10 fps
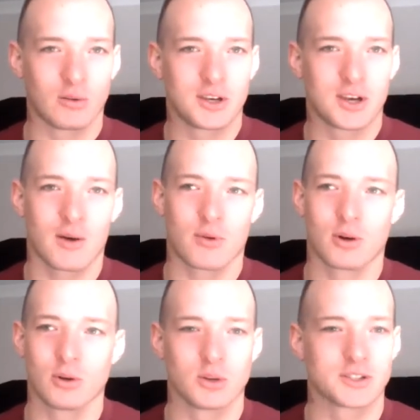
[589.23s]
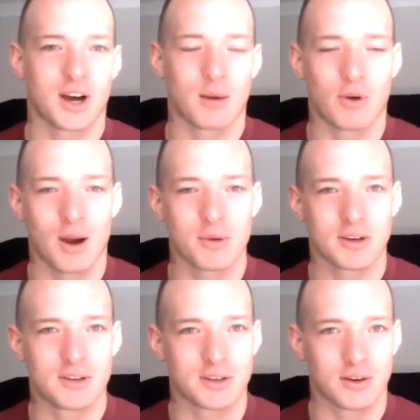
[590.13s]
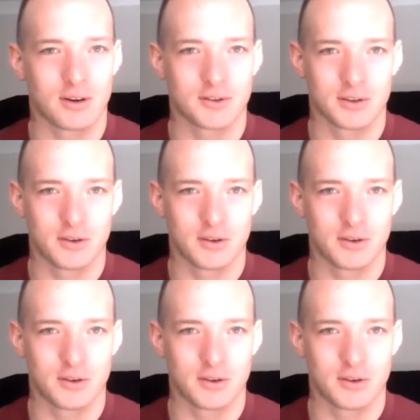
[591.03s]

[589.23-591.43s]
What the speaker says: You can't roll all the time, right? Because you're